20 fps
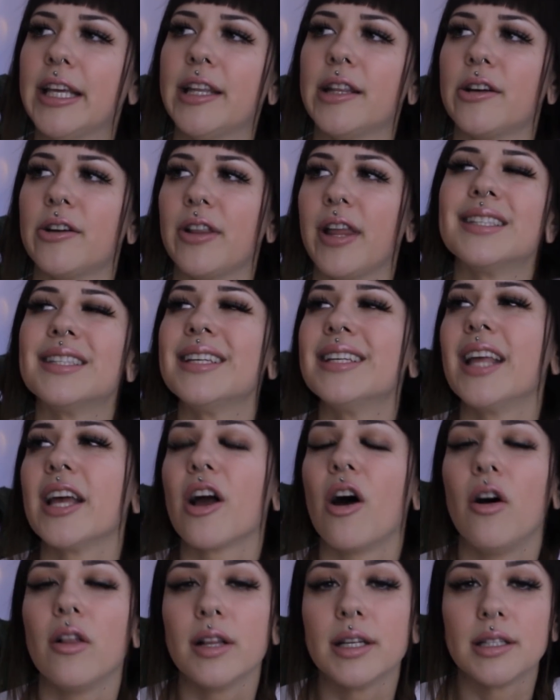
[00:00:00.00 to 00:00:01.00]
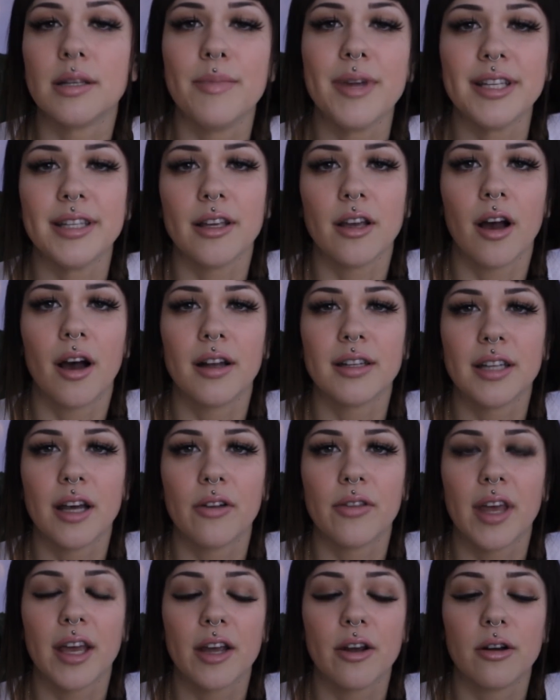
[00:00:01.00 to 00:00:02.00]
and they're like, see like all this amazing
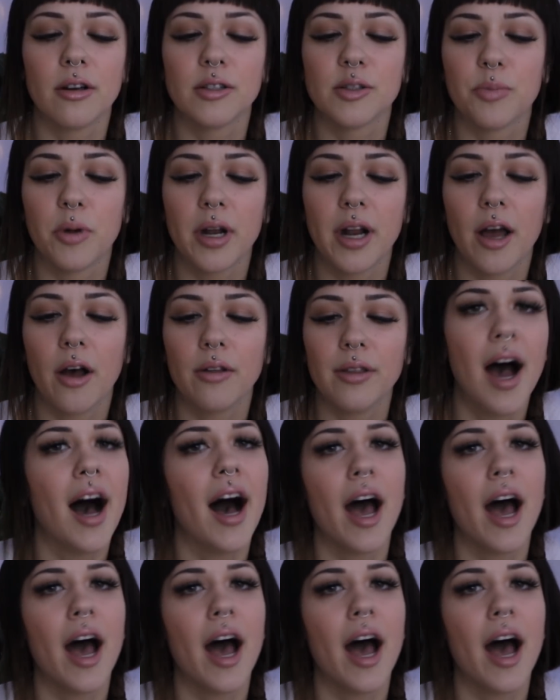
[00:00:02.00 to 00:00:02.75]
content that girls put out.